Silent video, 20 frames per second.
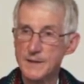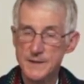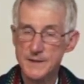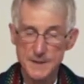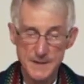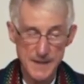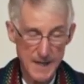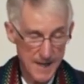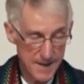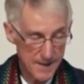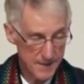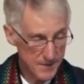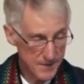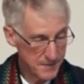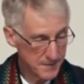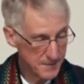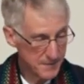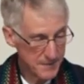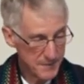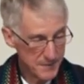Now,
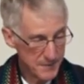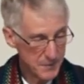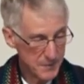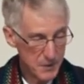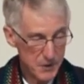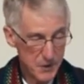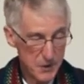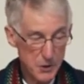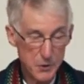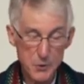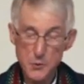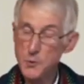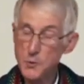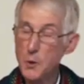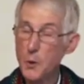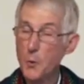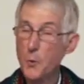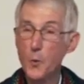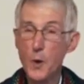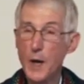
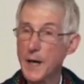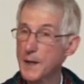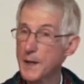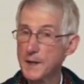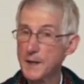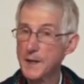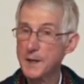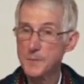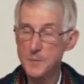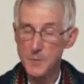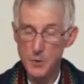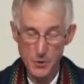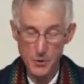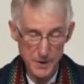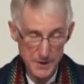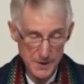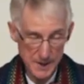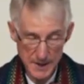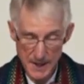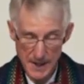do one more
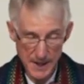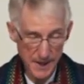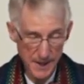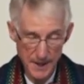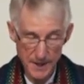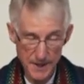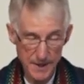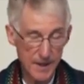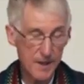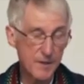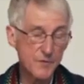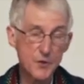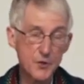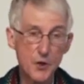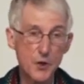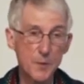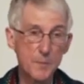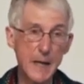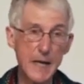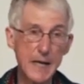scan of
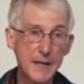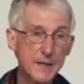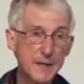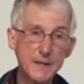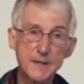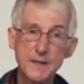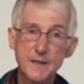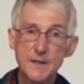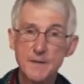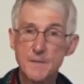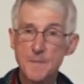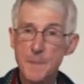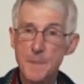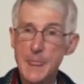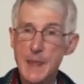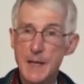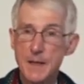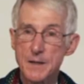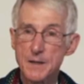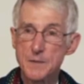your body,
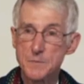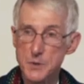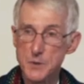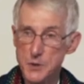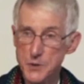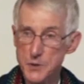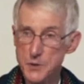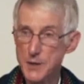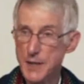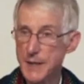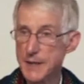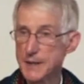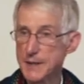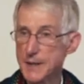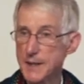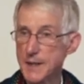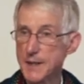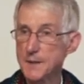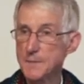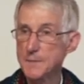mood,
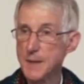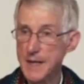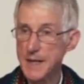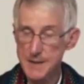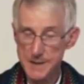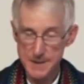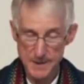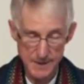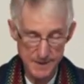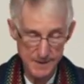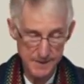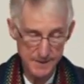and mind.